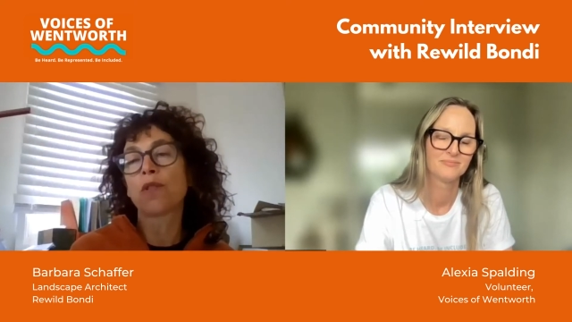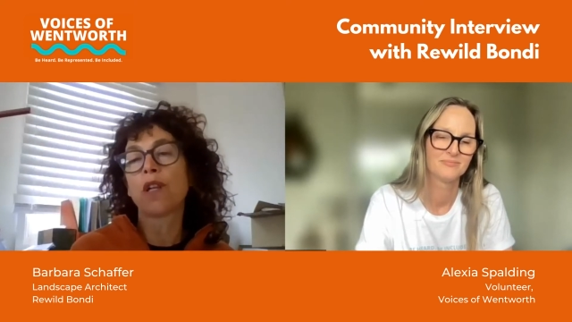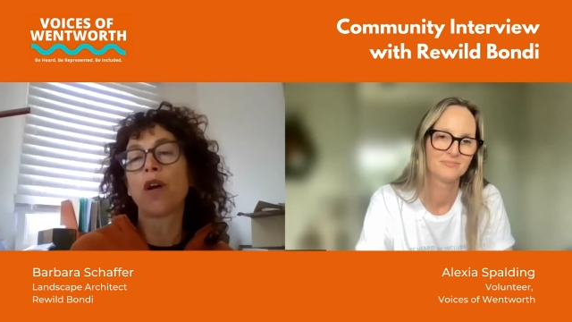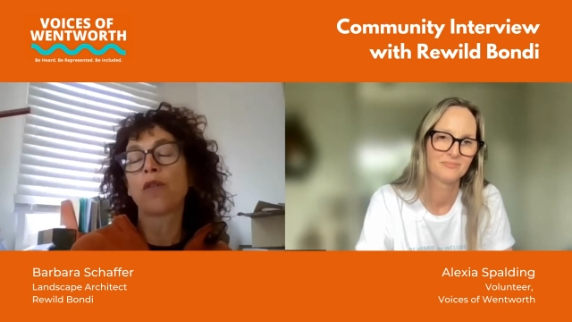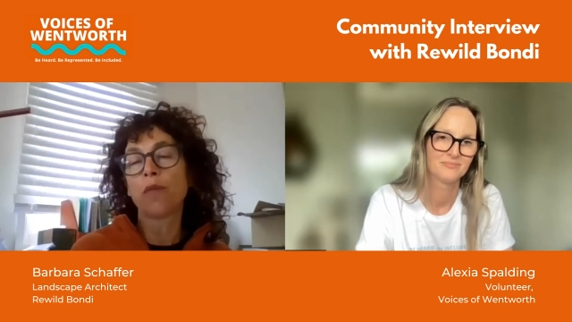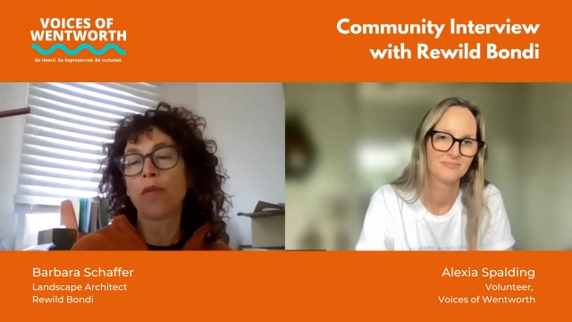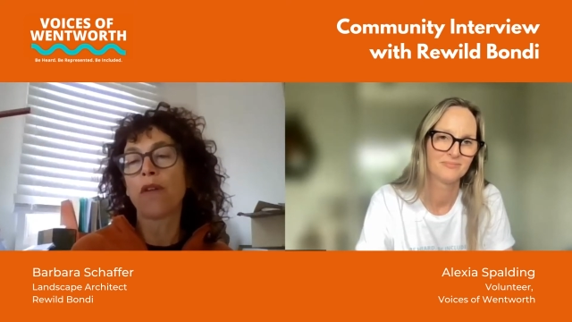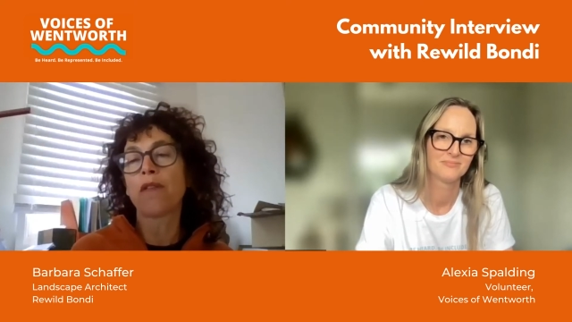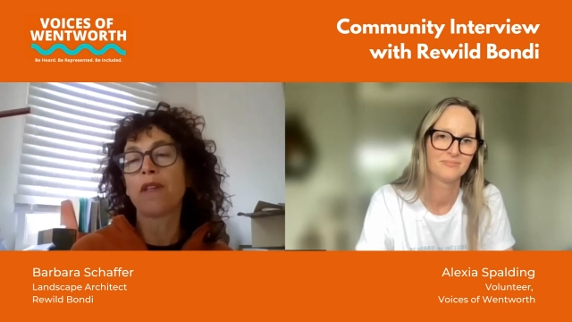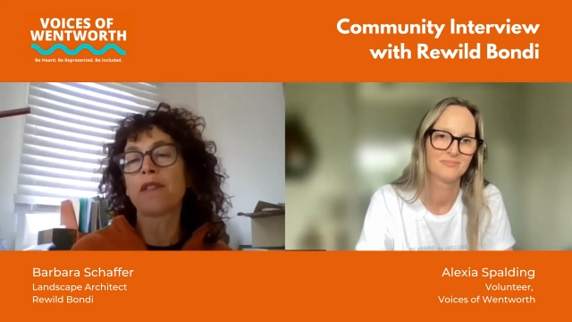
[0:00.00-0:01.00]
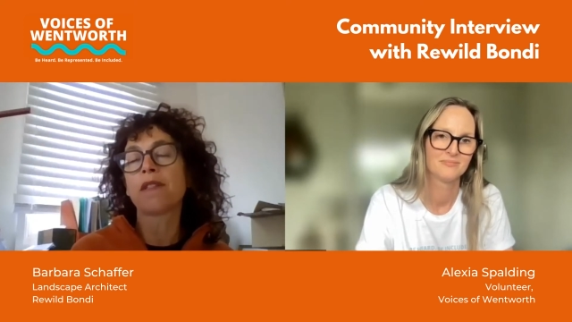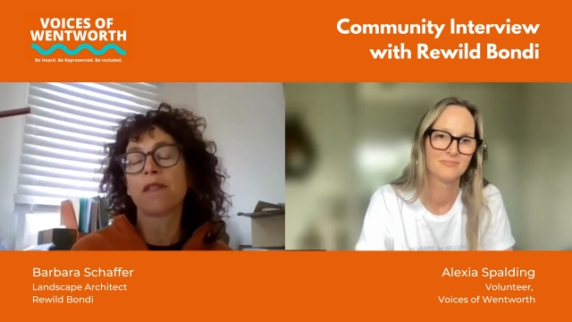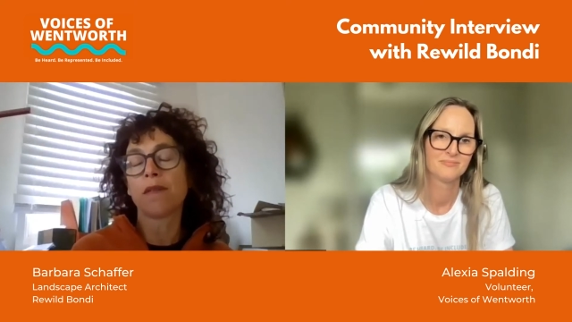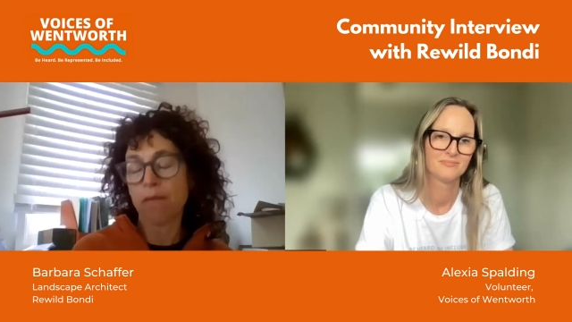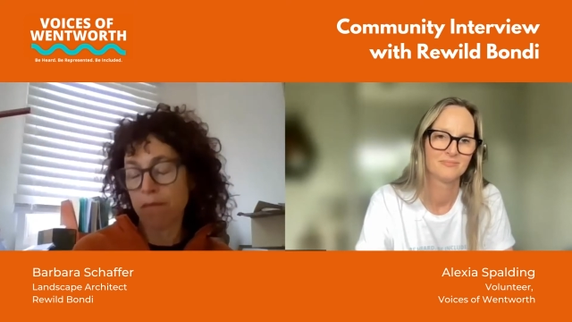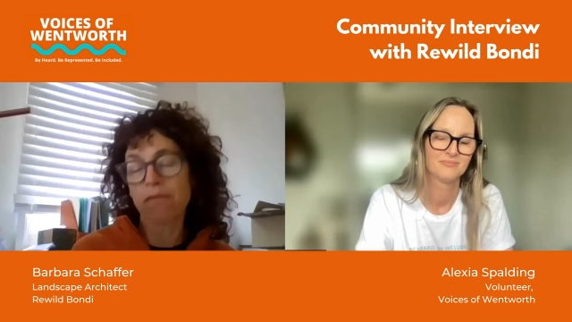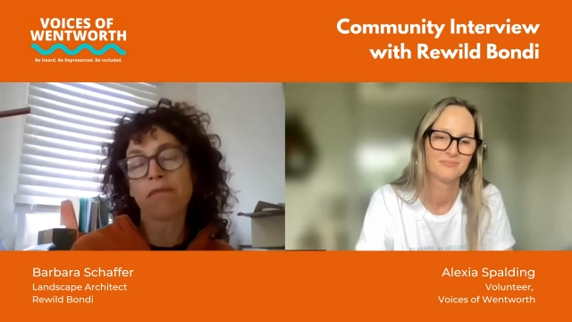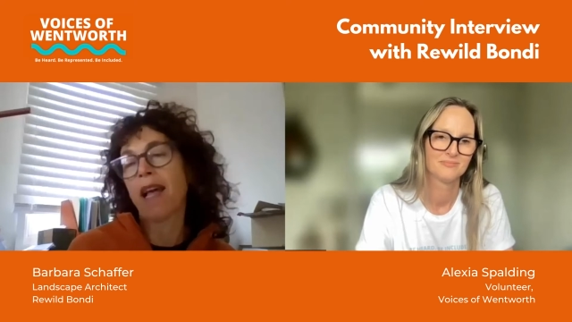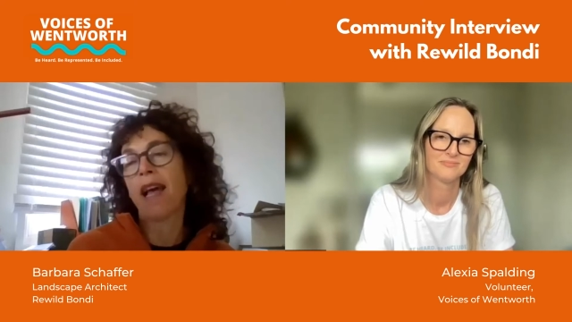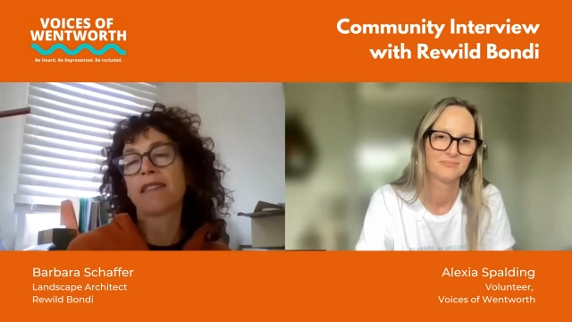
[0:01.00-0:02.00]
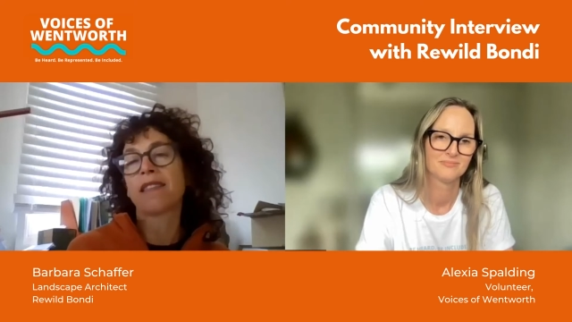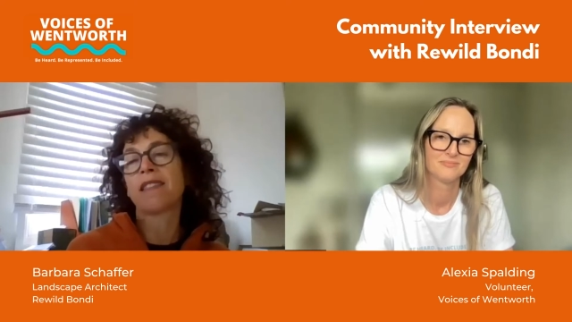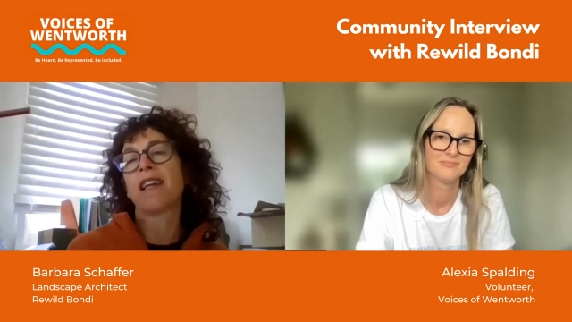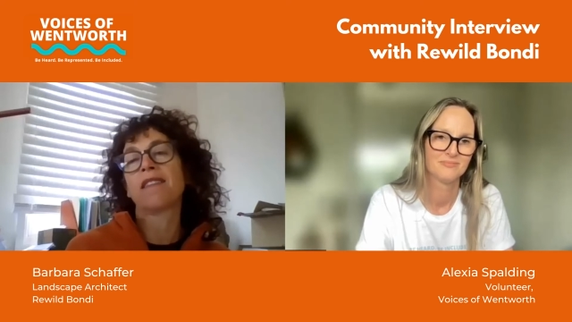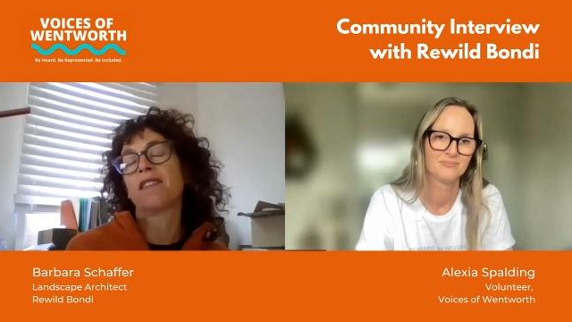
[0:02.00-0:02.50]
Speaker 1: local provenance plants that,